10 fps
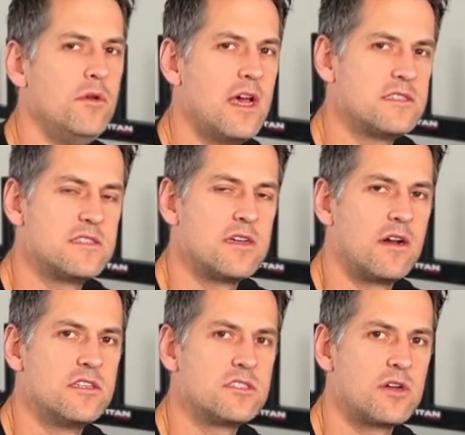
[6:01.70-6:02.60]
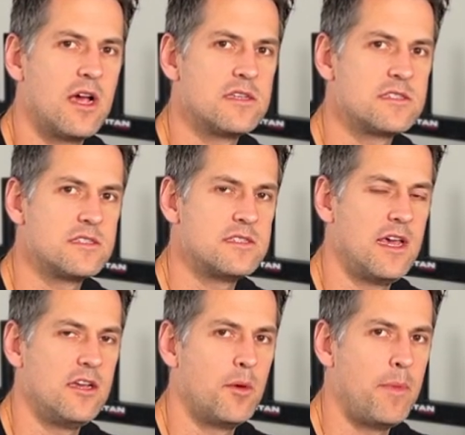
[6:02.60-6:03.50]
necessary stress,
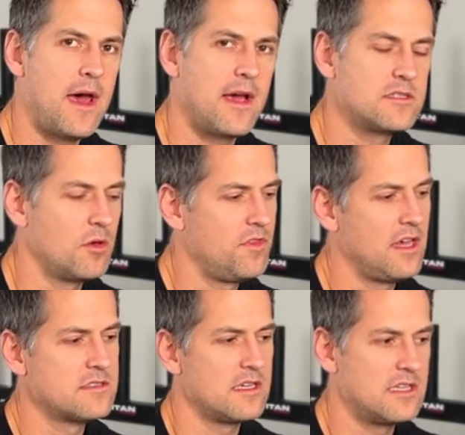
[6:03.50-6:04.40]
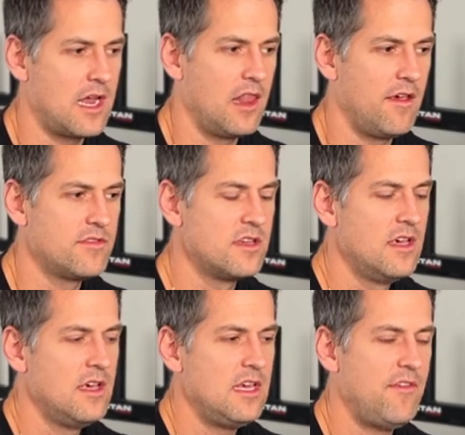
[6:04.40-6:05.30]
say in your back. So things like deadlifts,
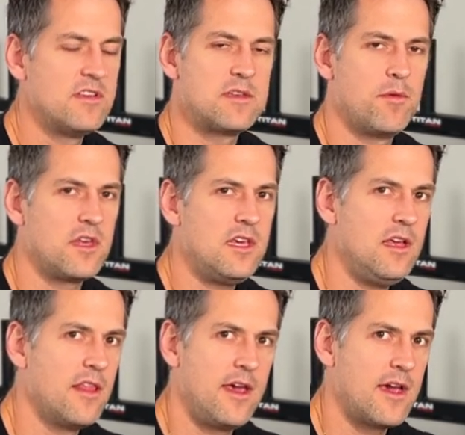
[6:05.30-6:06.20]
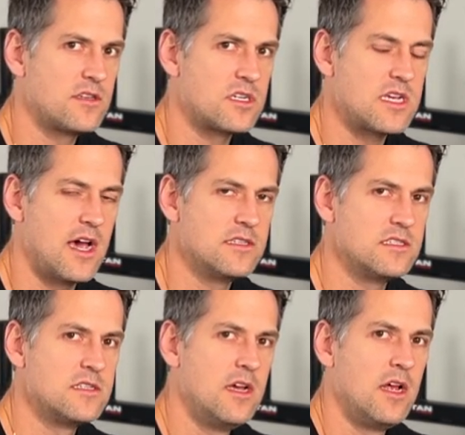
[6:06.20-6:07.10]
even some of the key leg
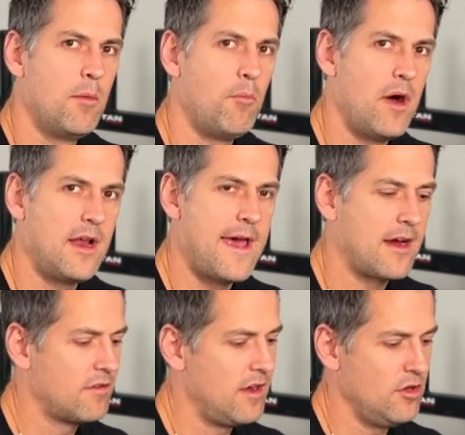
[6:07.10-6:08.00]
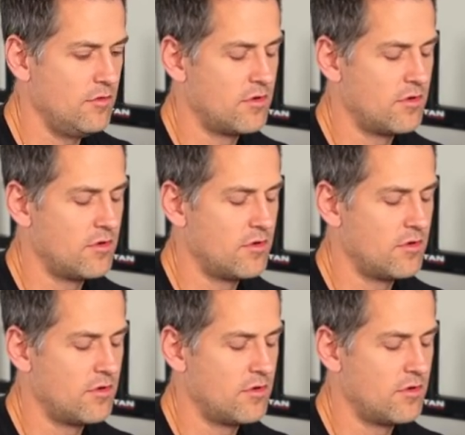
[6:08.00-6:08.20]
exercises, might aggravate you,